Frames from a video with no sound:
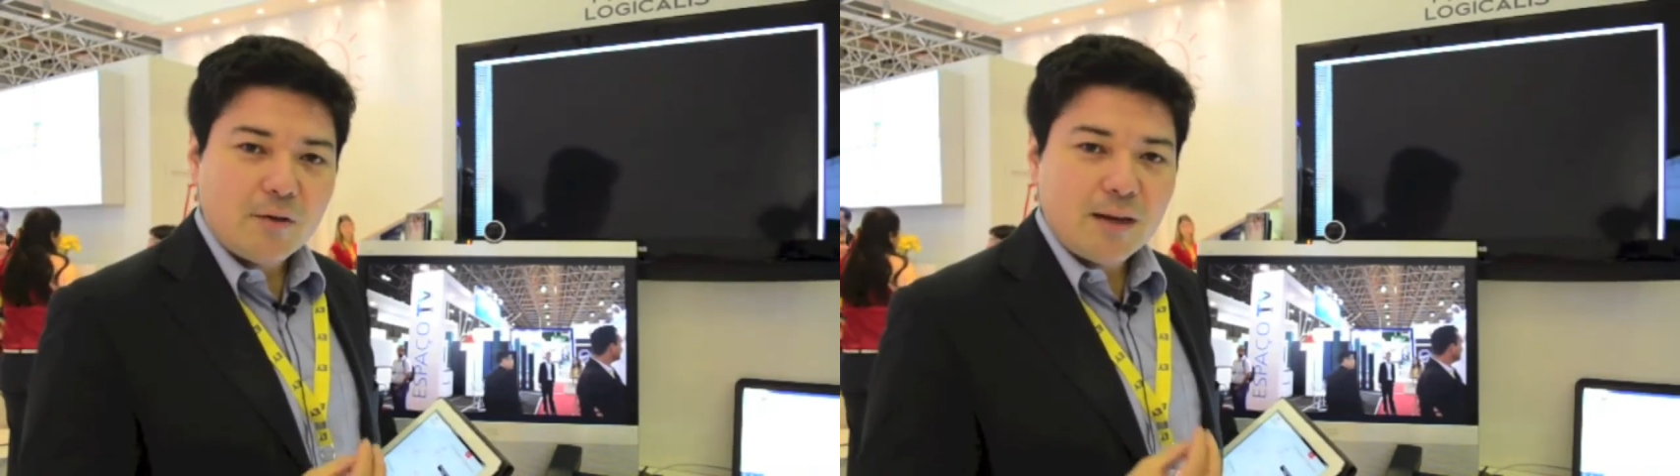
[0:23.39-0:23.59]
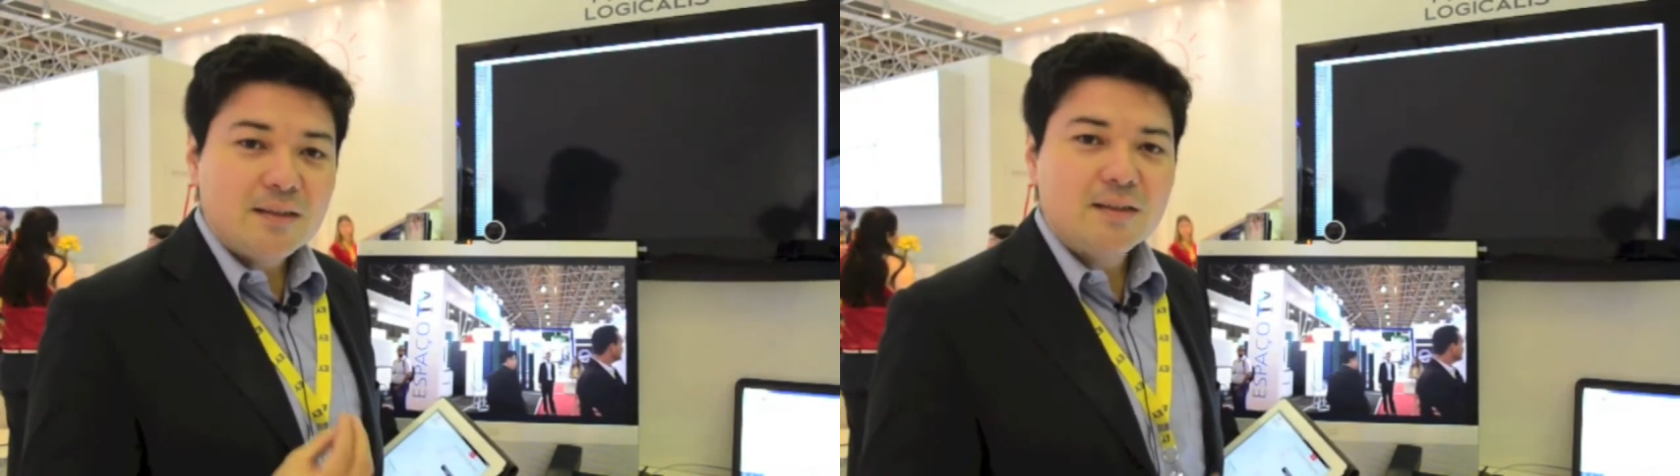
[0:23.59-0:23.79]

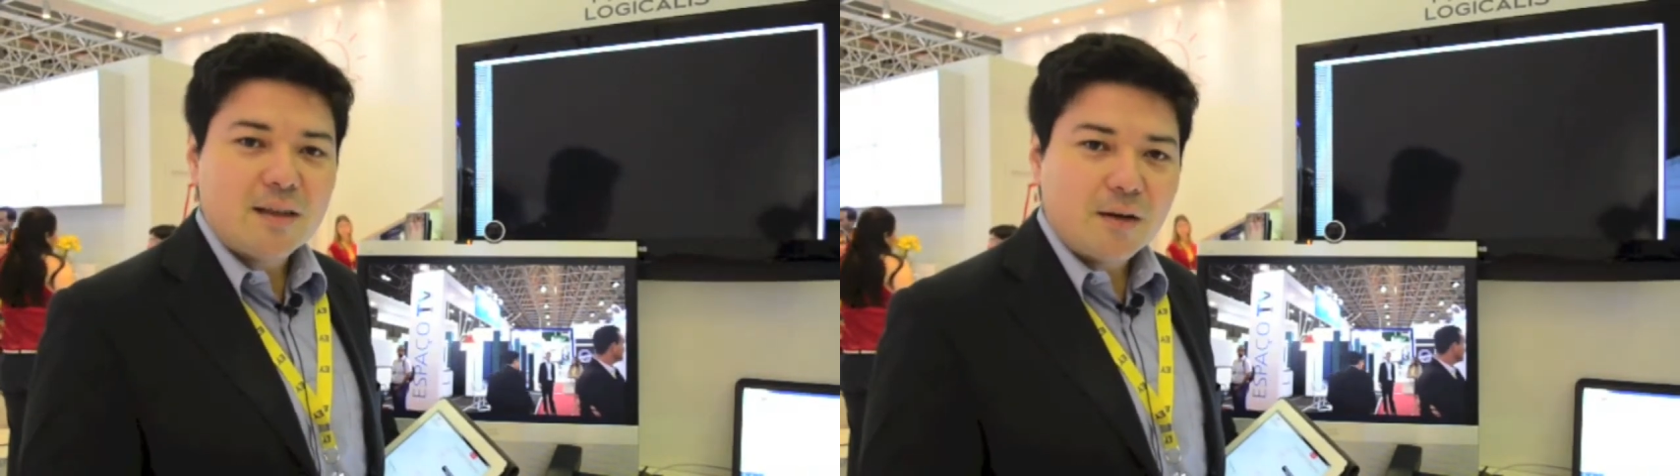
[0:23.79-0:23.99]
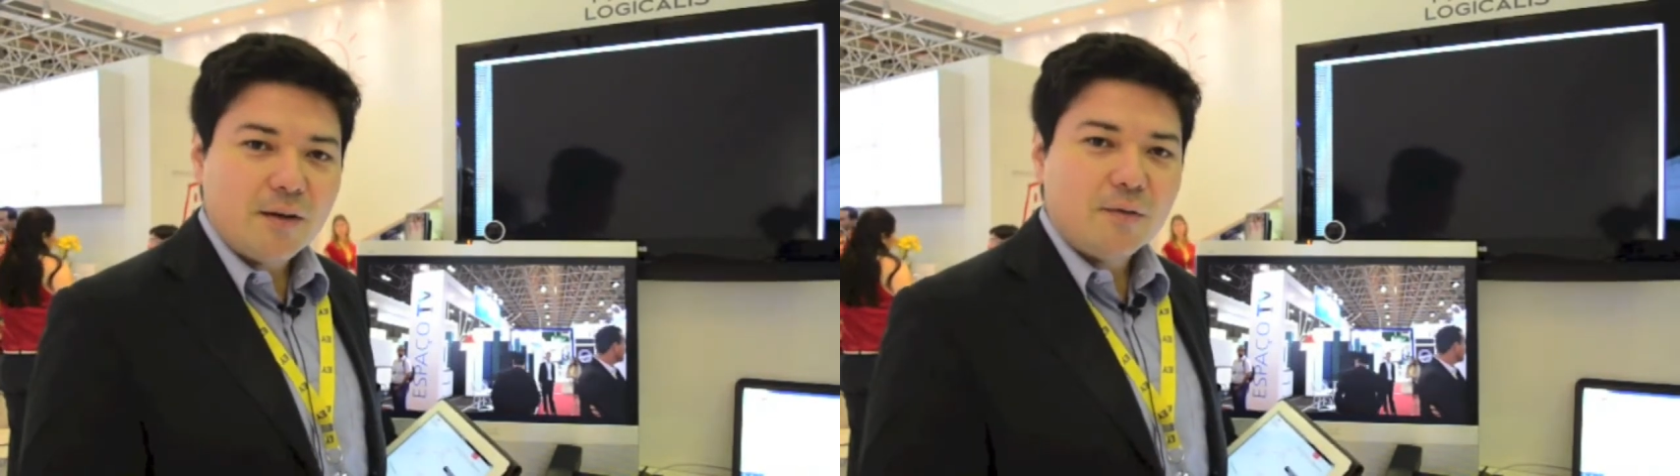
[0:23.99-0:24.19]

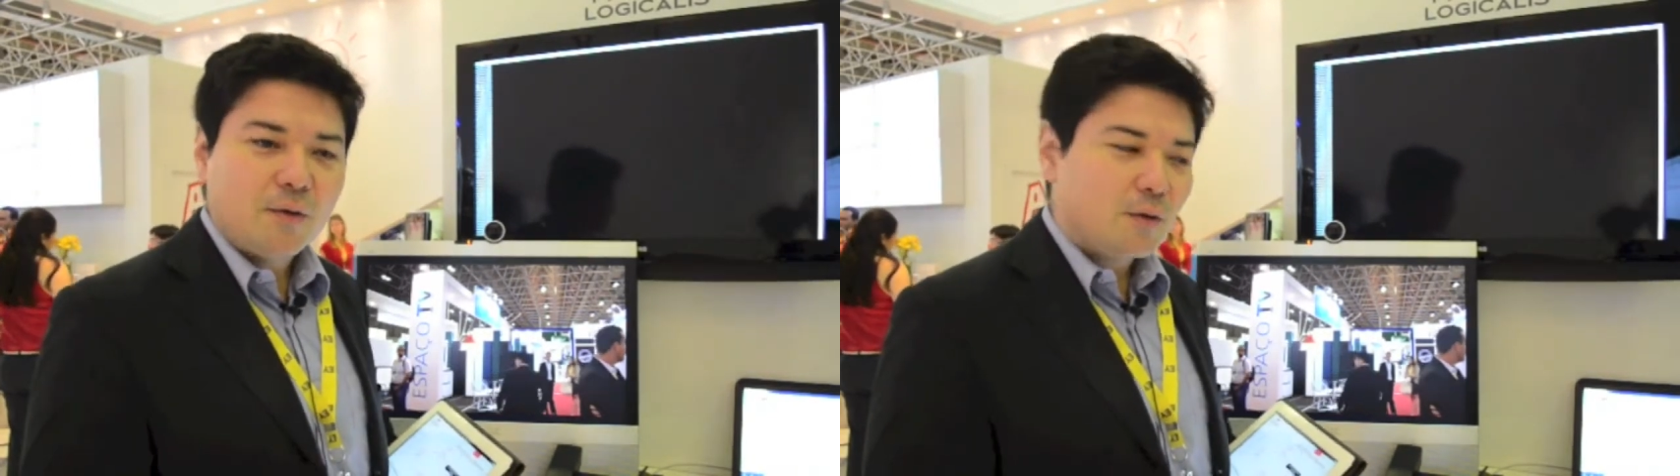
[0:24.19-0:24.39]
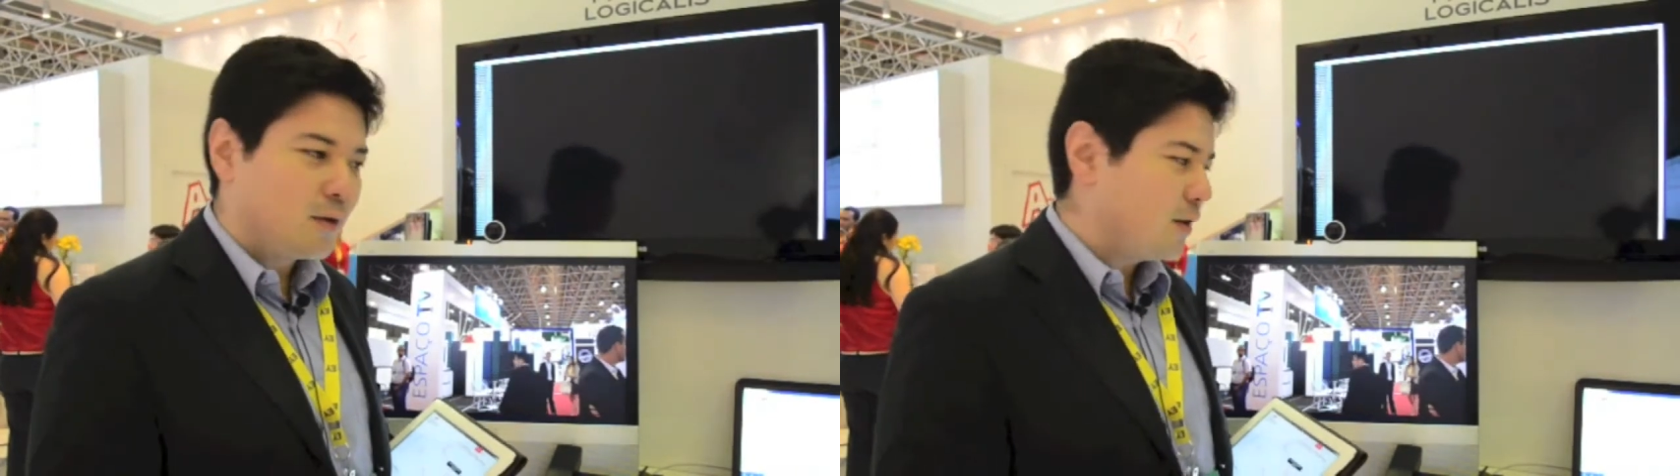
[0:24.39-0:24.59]
necessary
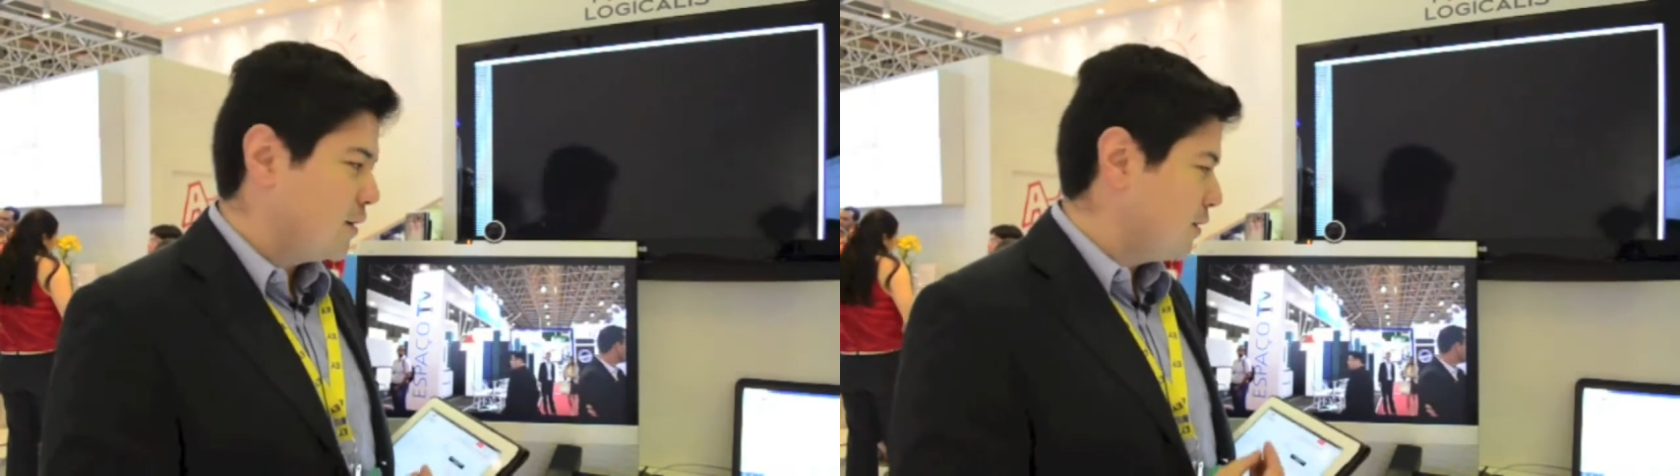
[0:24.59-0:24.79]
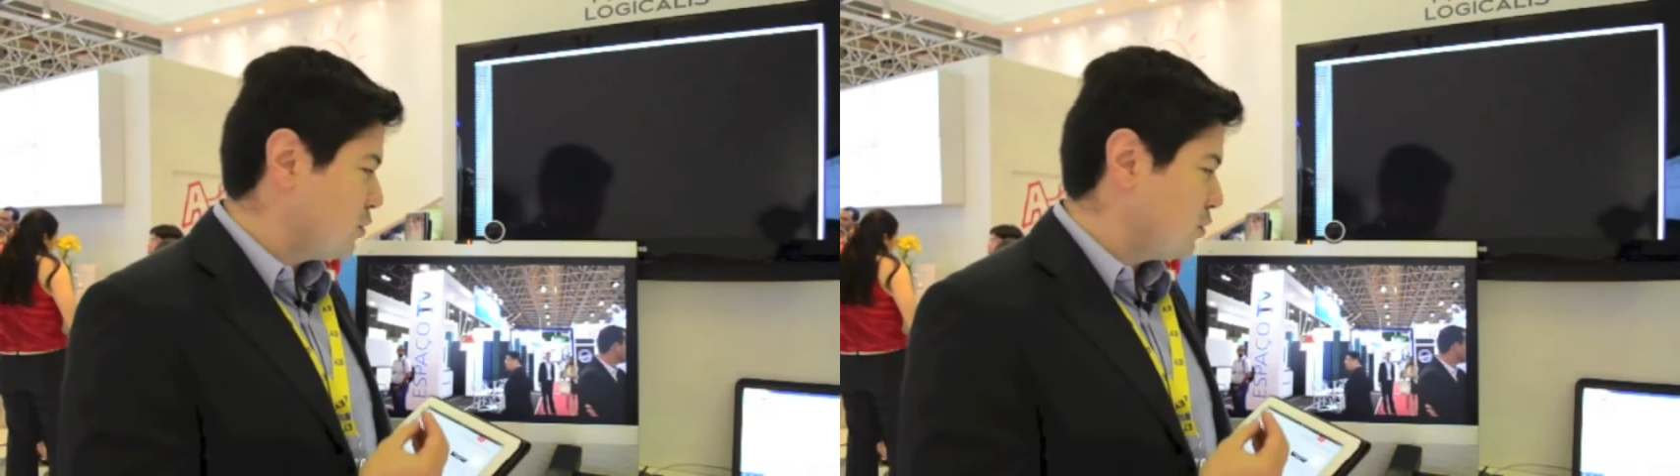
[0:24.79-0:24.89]
to